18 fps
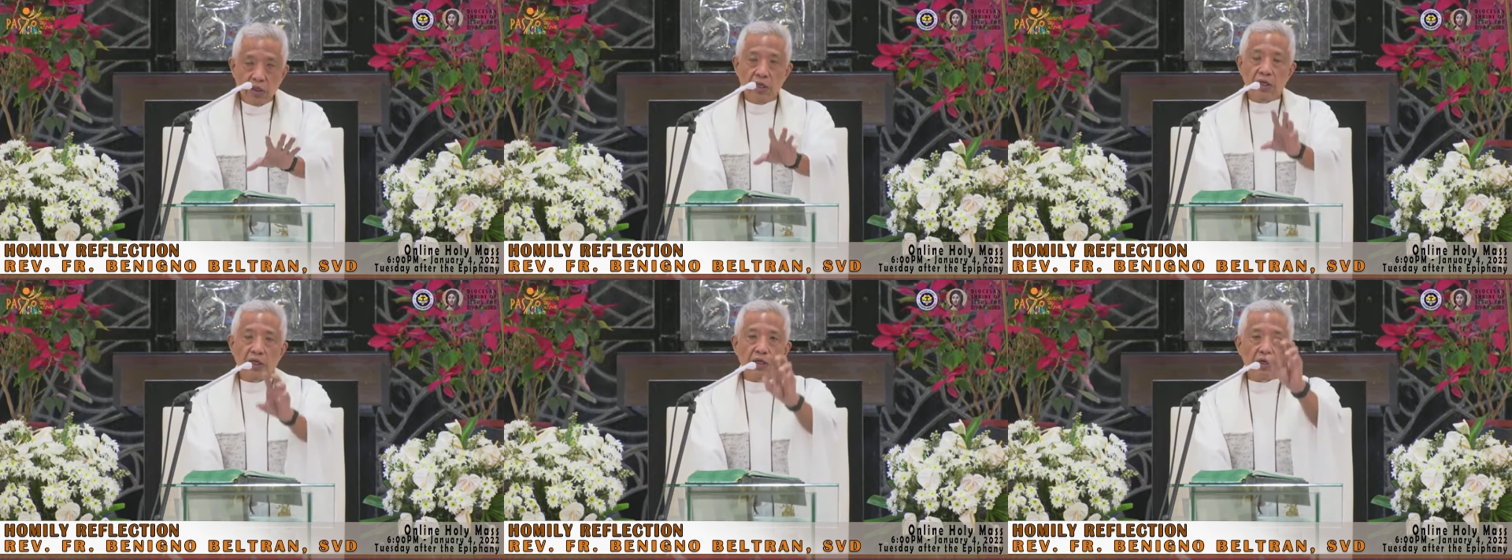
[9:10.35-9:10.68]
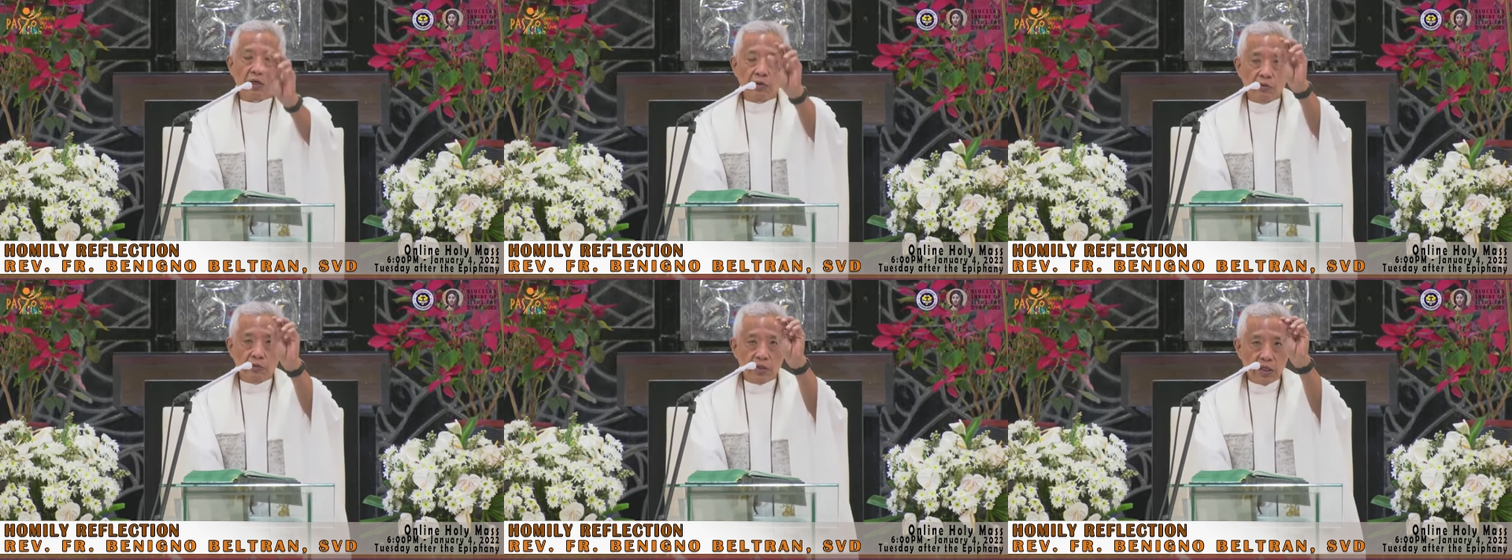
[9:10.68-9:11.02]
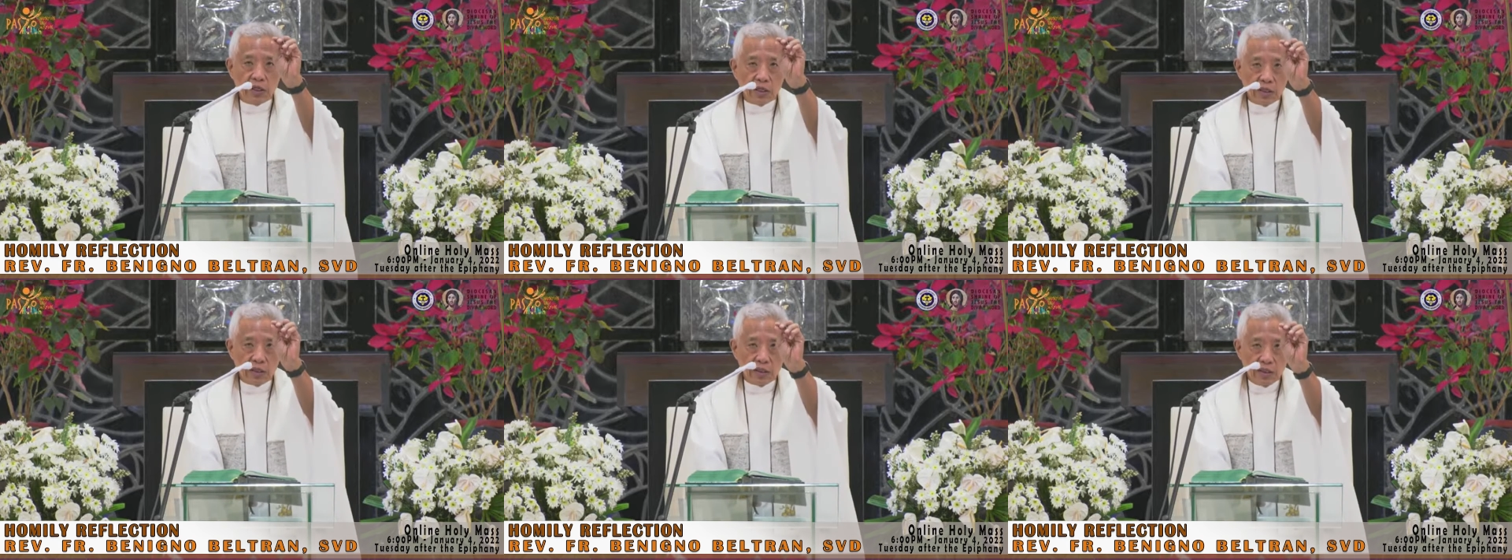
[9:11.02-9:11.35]

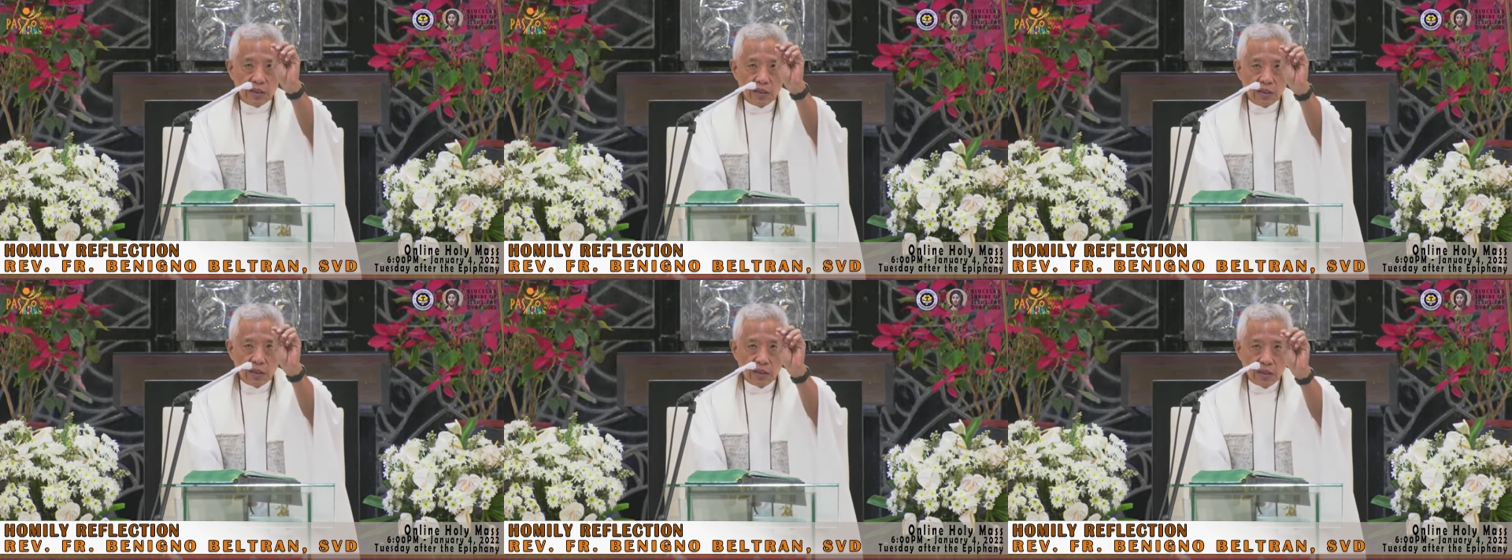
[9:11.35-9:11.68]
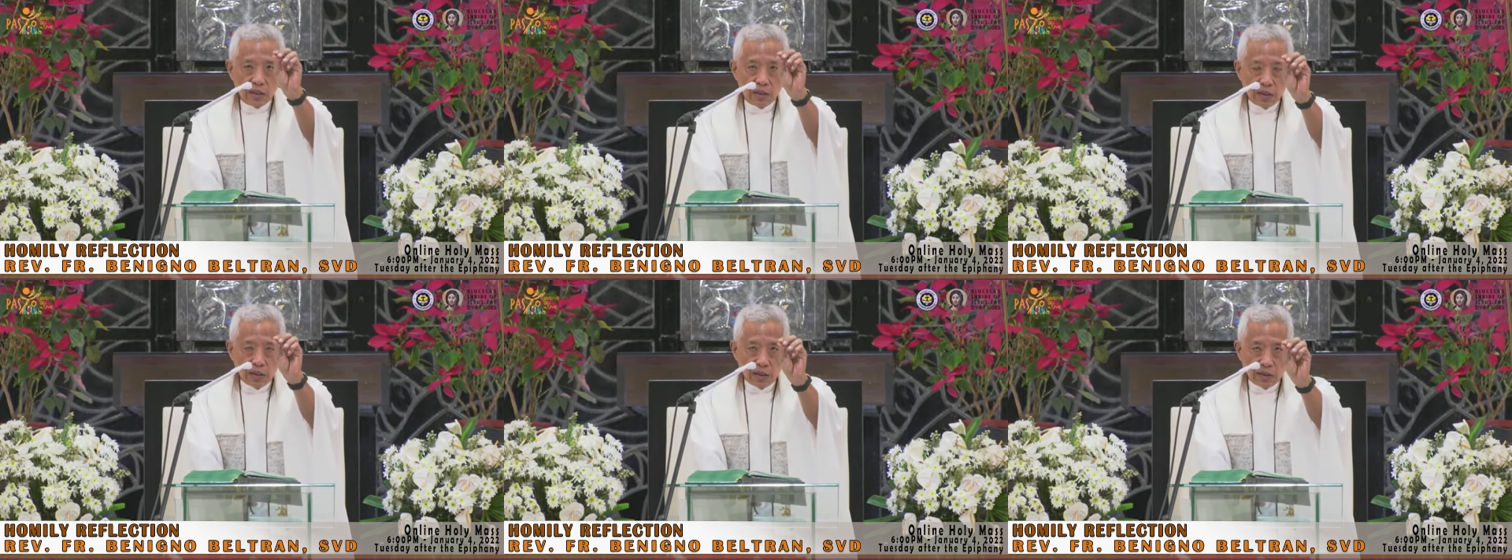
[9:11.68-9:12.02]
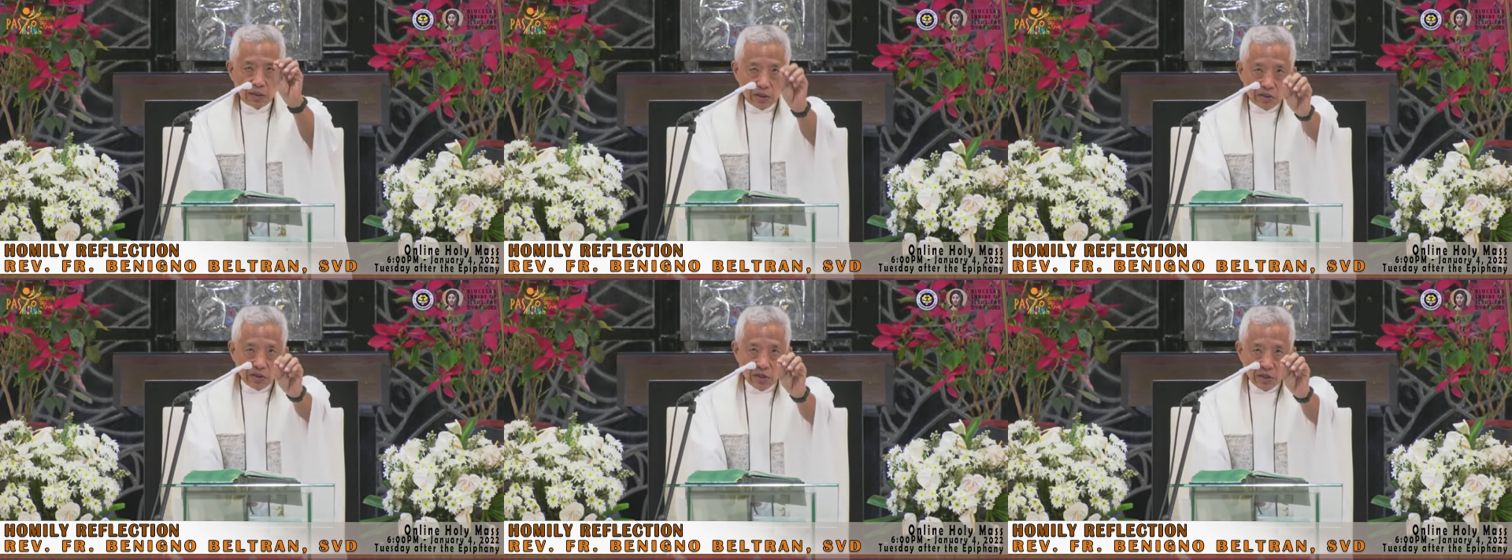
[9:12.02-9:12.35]
including
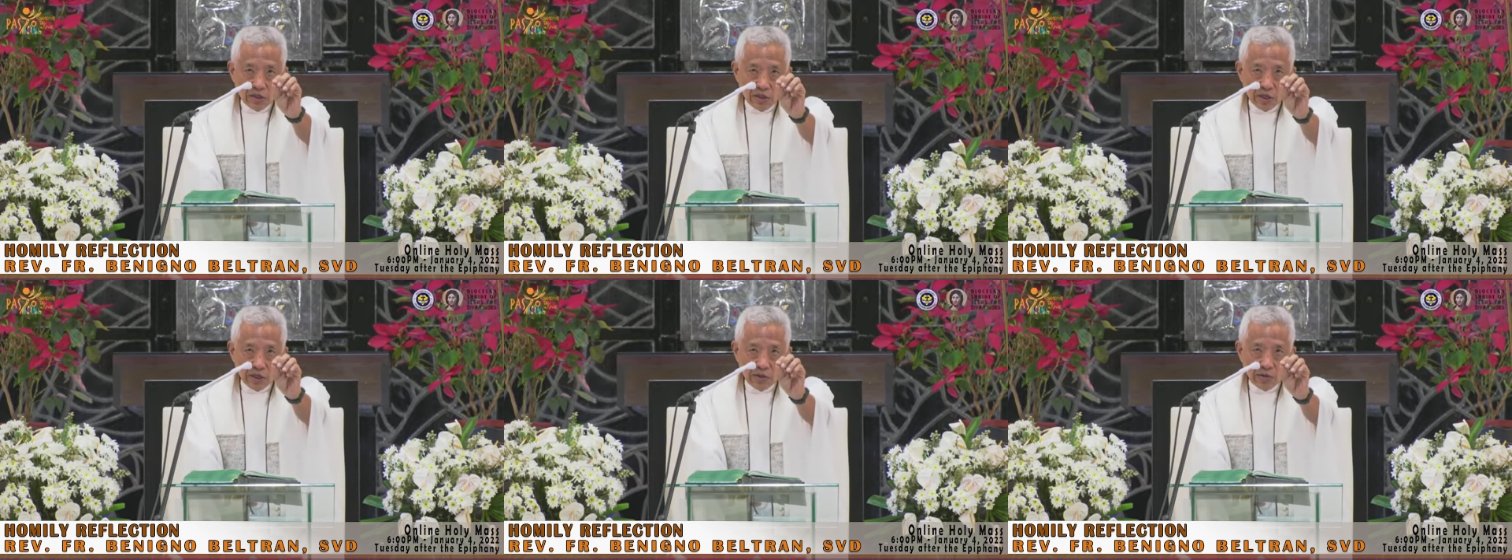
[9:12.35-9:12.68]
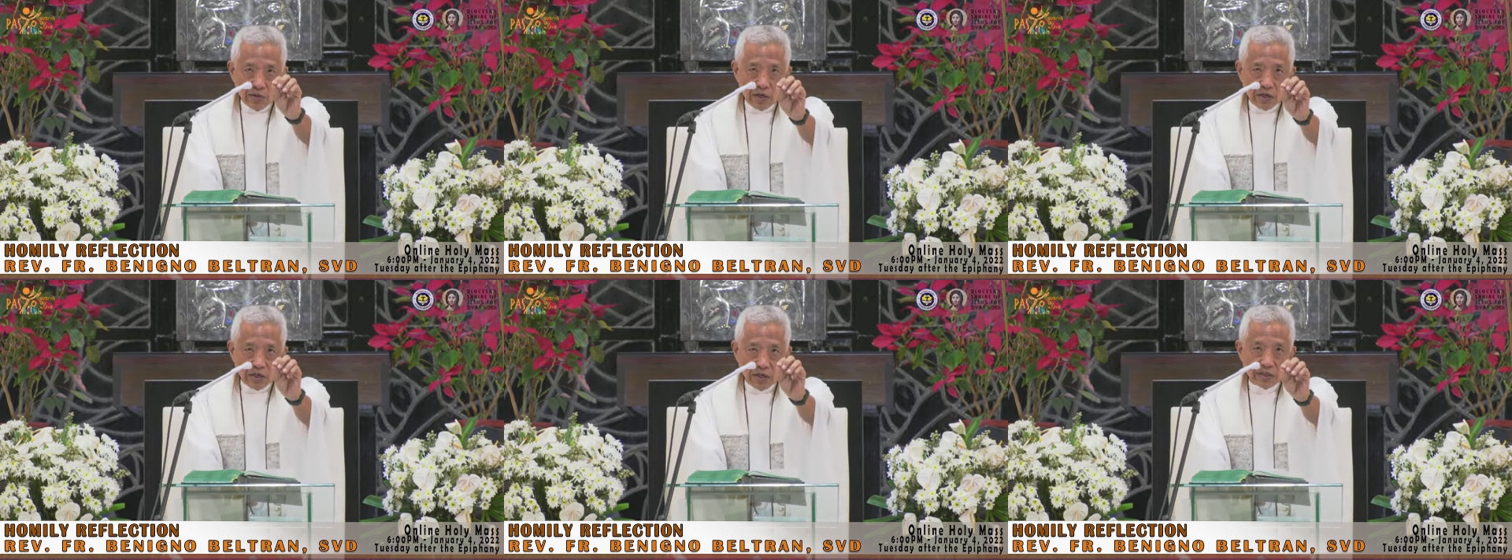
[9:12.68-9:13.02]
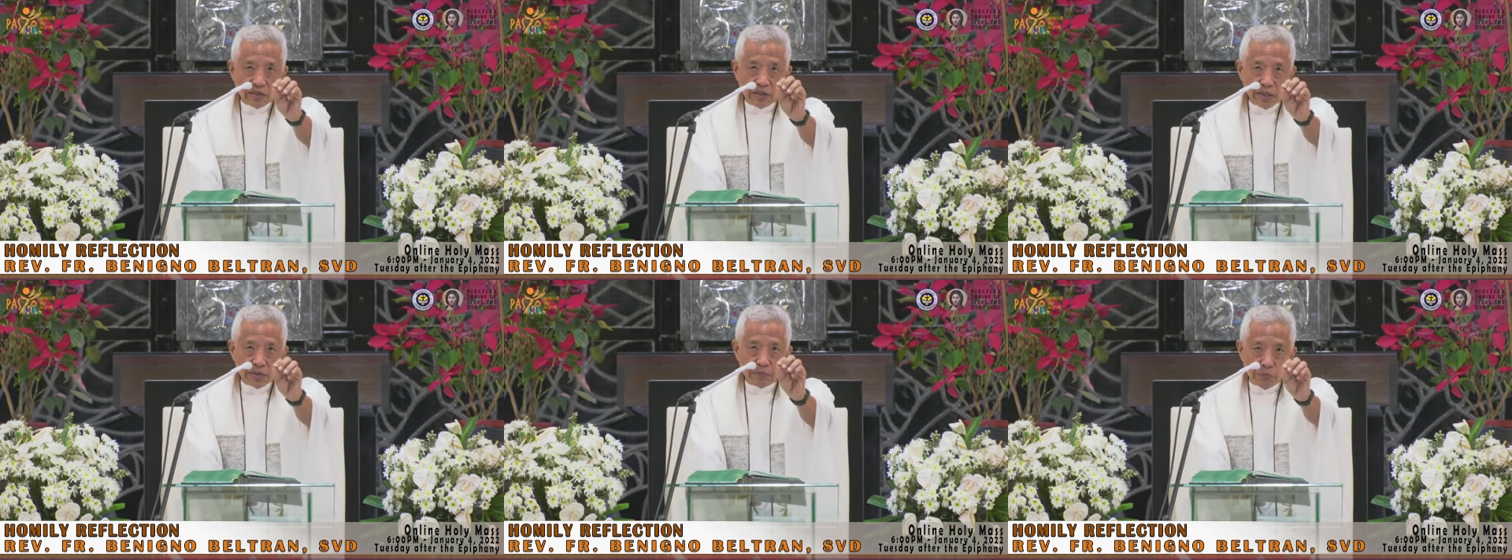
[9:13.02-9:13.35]
the children who are not
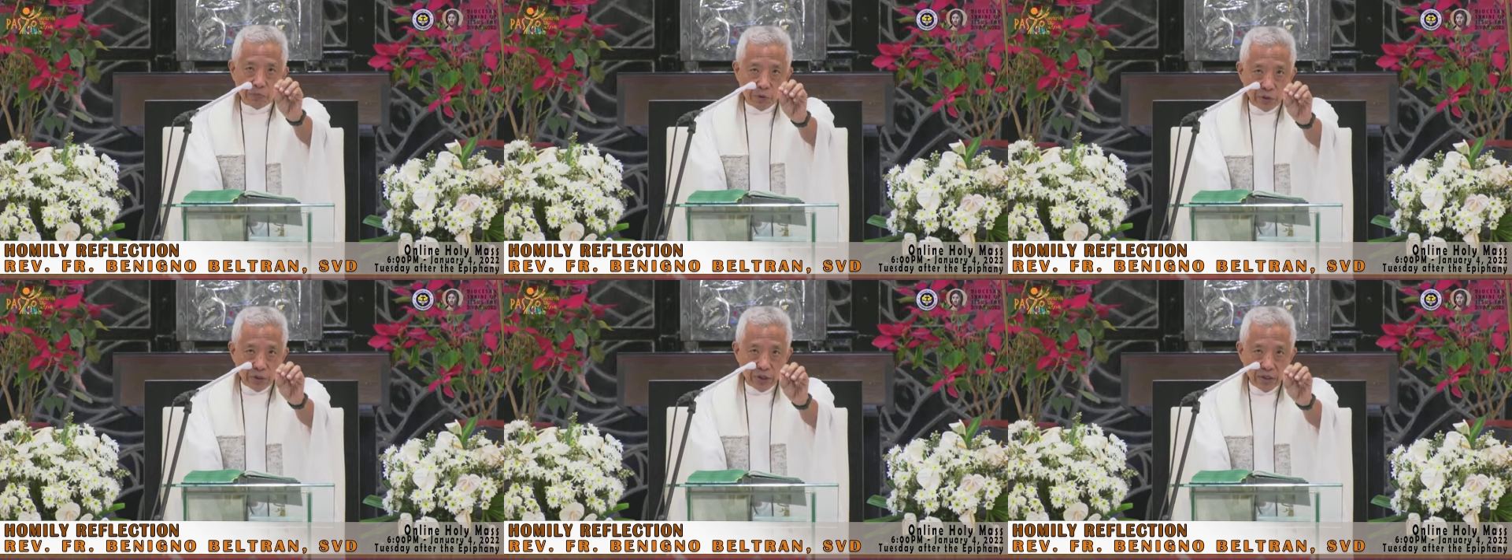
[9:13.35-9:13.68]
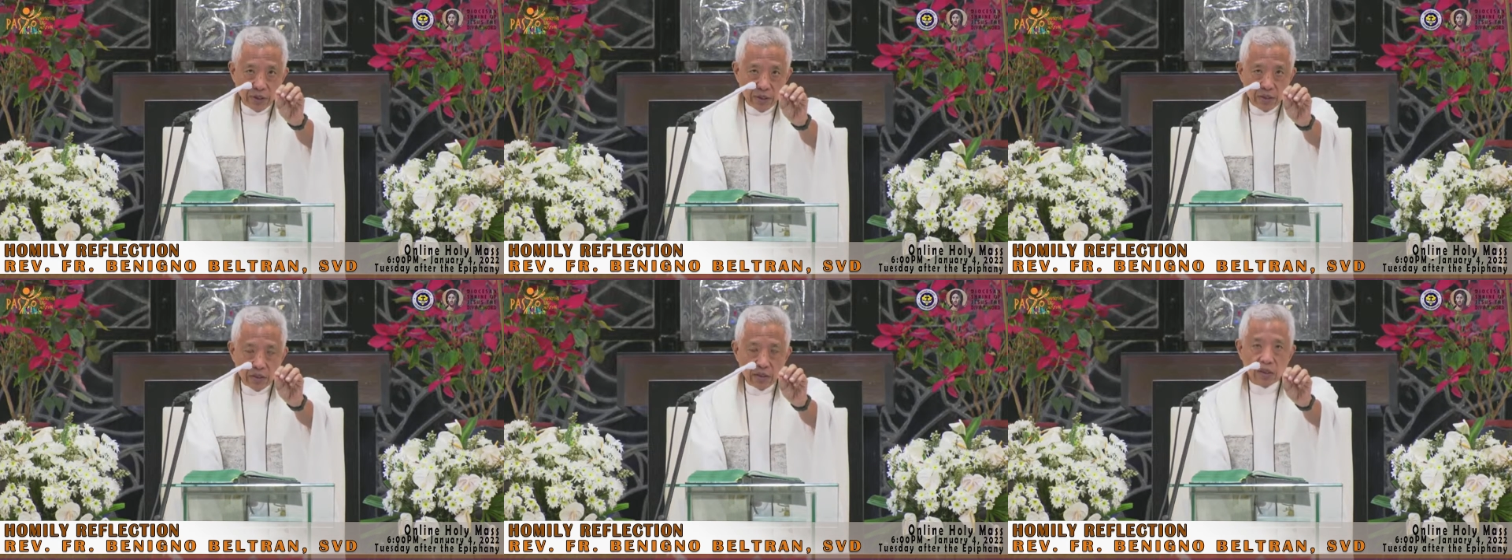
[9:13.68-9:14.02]
yet born,